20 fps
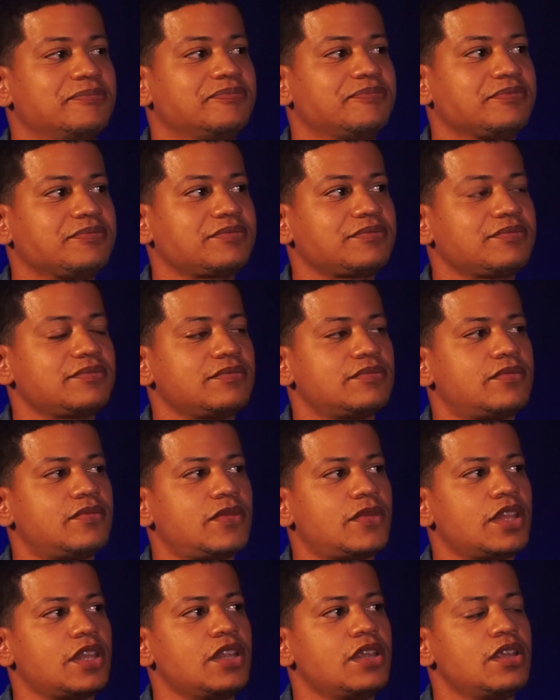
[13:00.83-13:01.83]
And
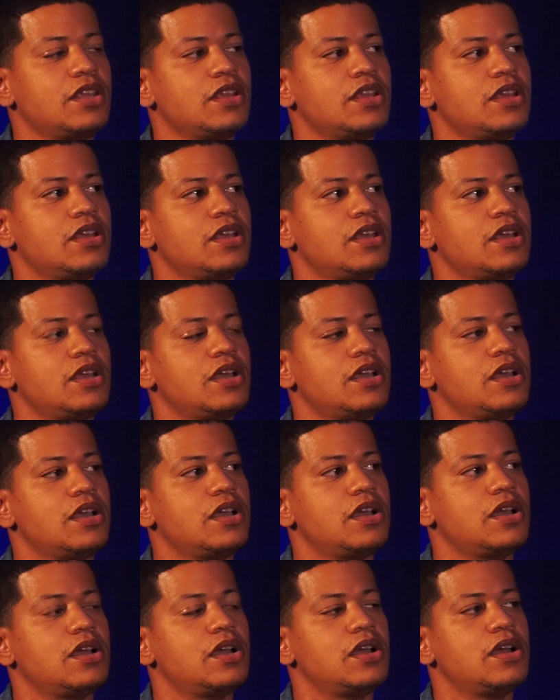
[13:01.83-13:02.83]
so
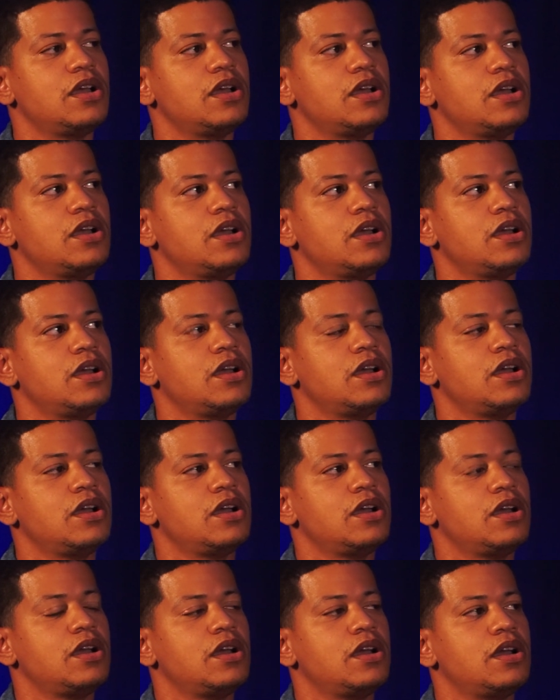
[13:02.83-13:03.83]
you are in a